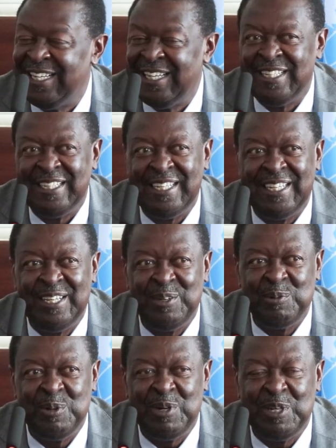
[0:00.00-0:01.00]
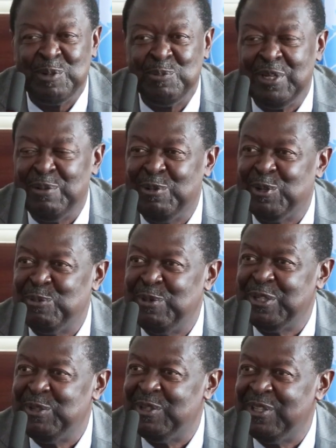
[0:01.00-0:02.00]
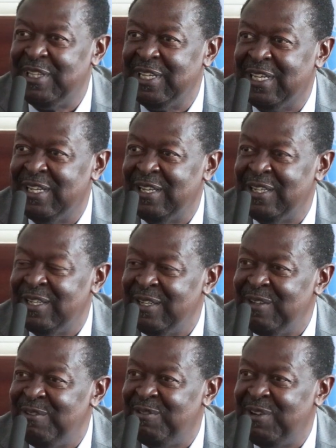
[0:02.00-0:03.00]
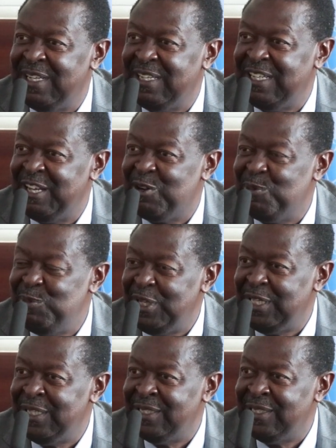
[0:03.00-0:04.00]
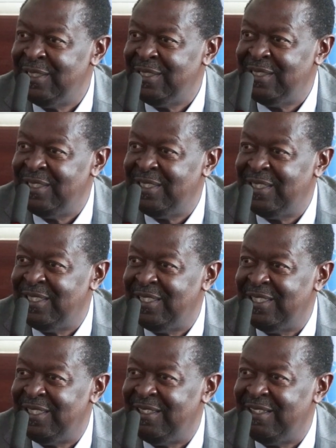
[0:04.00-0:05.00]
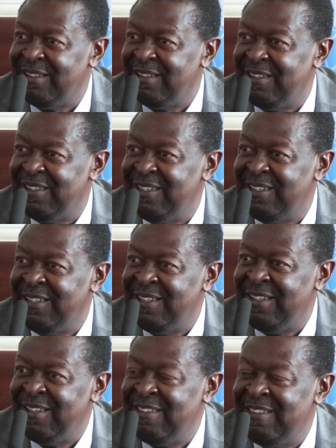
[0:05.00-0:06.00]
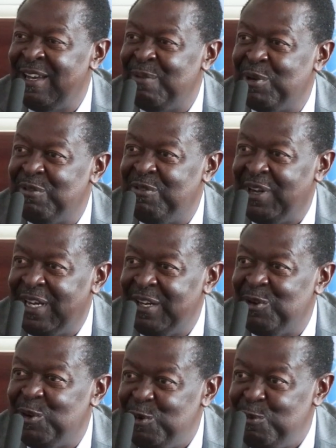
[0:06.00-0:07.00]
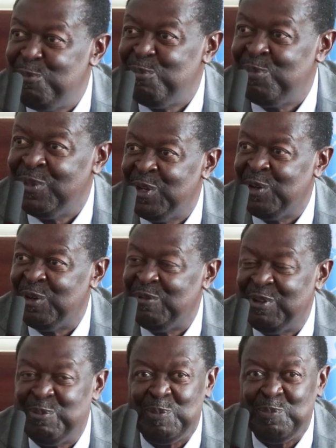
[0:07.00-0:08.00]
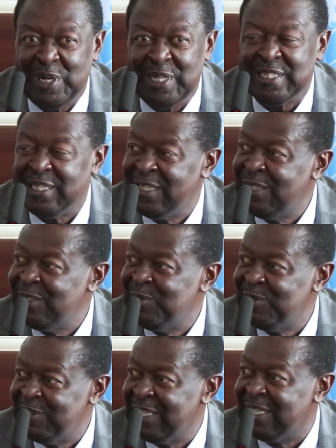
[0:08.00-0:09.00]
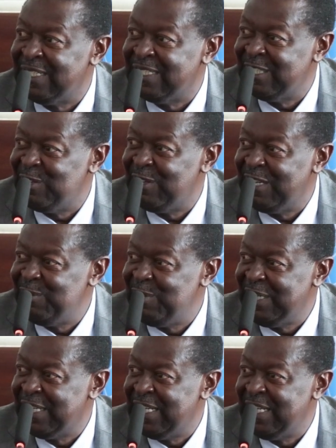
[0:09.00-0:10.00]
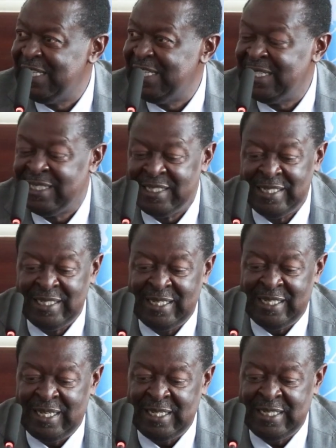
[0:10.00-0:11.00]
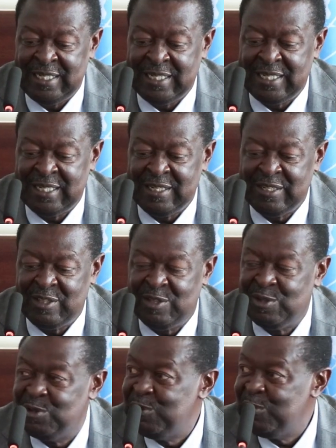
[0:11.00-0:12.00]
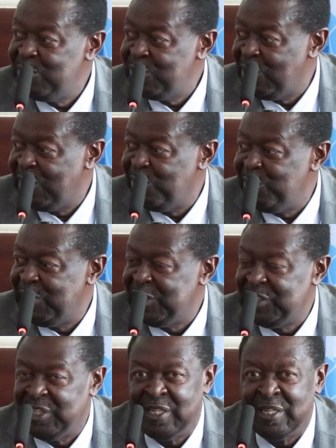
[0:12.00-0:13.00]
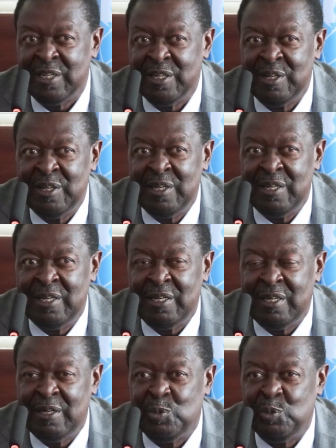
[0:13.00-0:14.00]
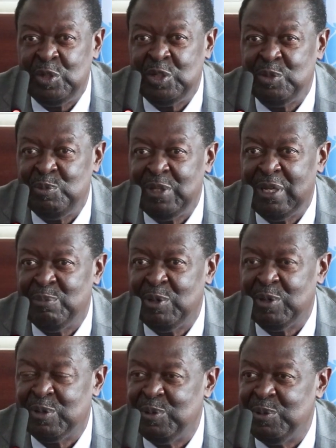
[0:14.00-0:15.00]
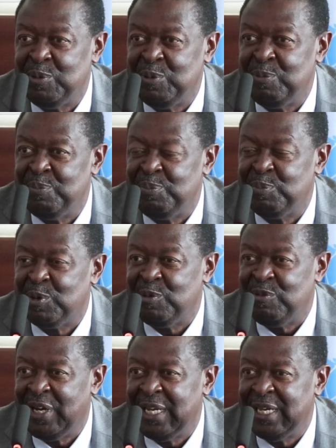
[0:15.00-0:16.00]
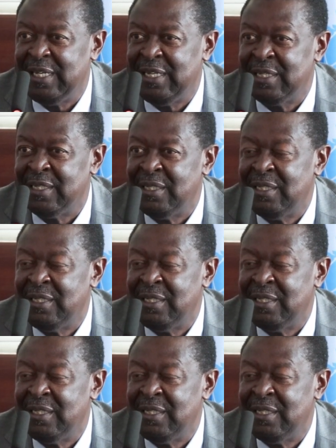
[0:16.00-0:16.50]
And we want to be able to make sure that they can find Nairobi their preferred home, or even Mombasa. They can settle anywhere in Kenya. And through collaboration, we should be able to provide